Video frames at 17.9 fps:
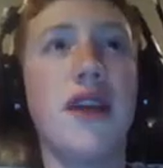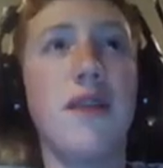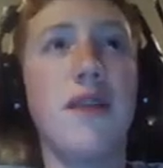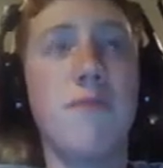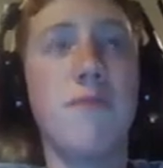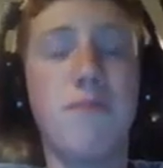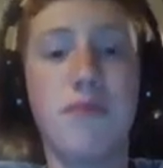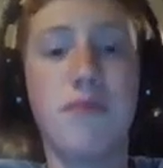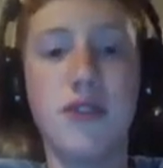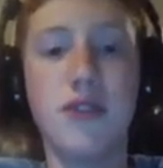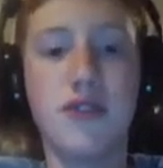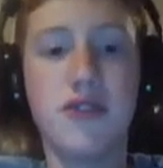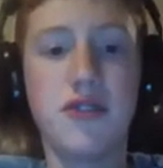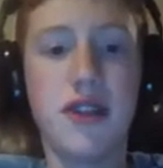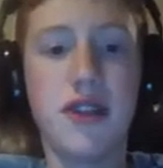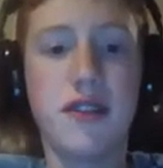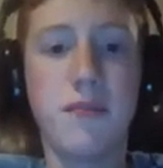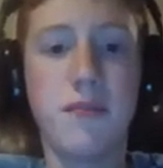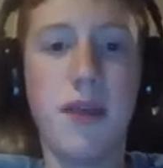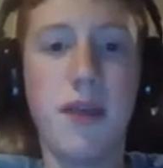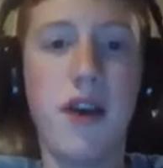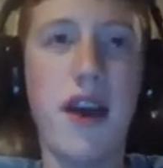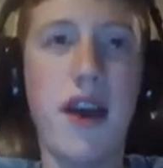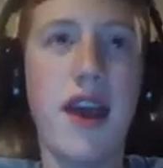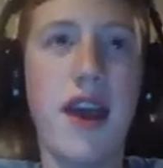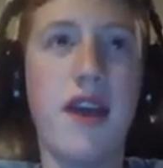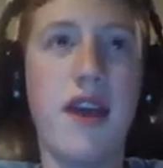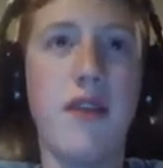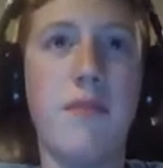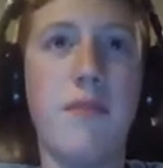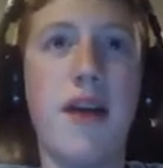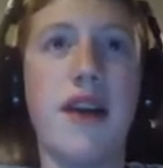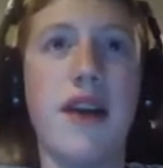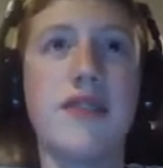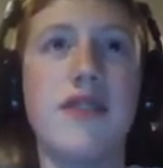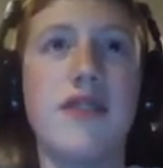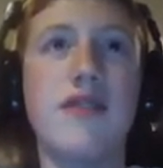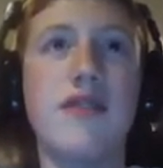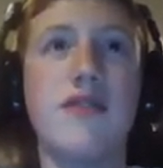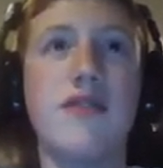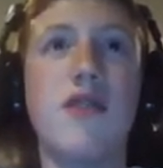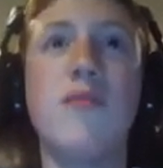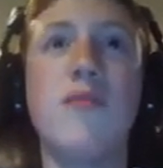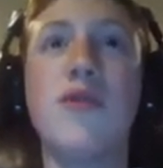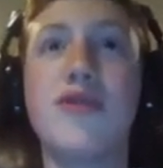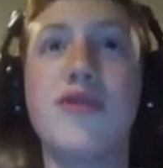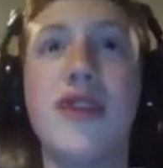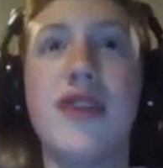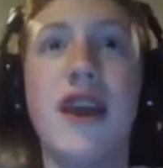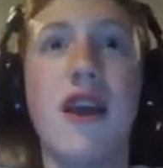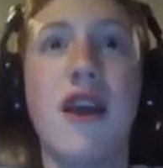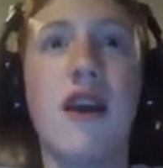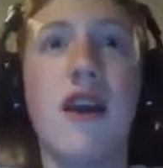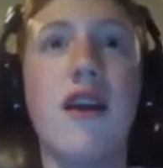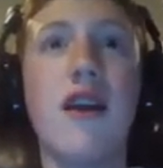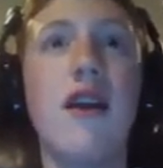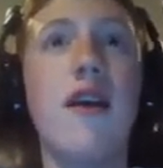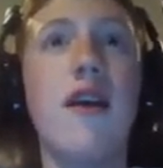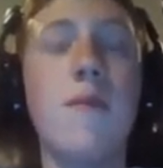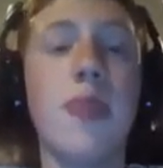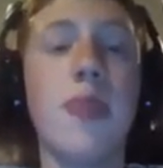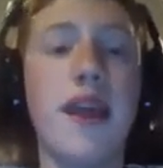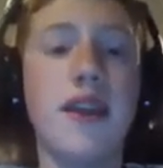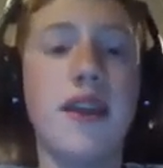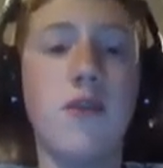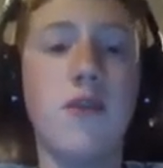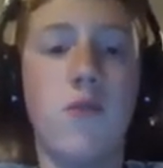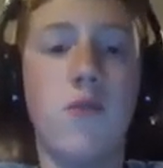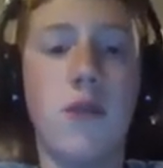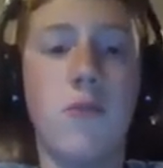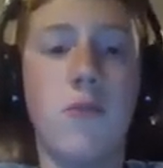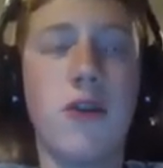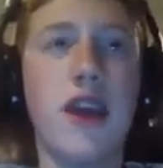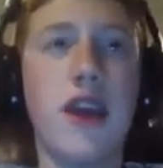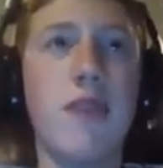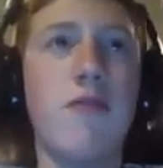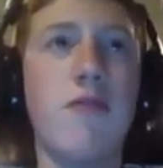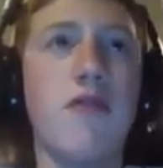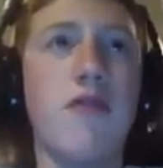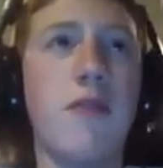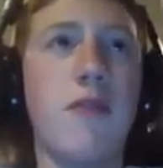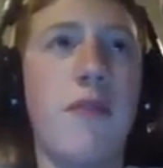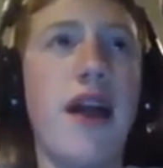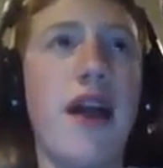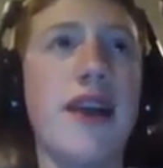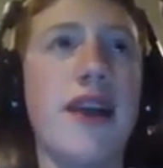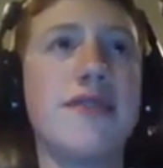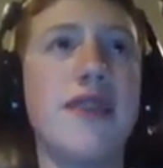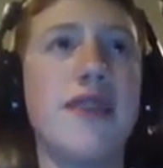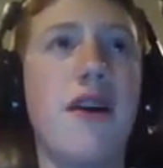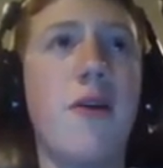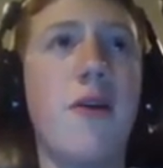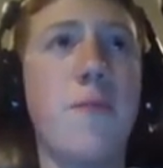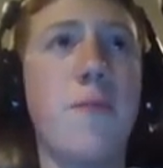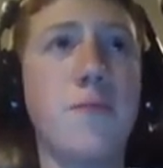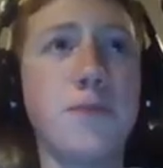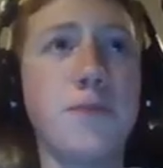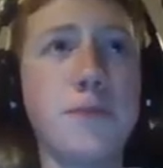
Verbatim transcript: I'm pretty sure that's about it. The black cell's almost there. I need one more camo for the black cell.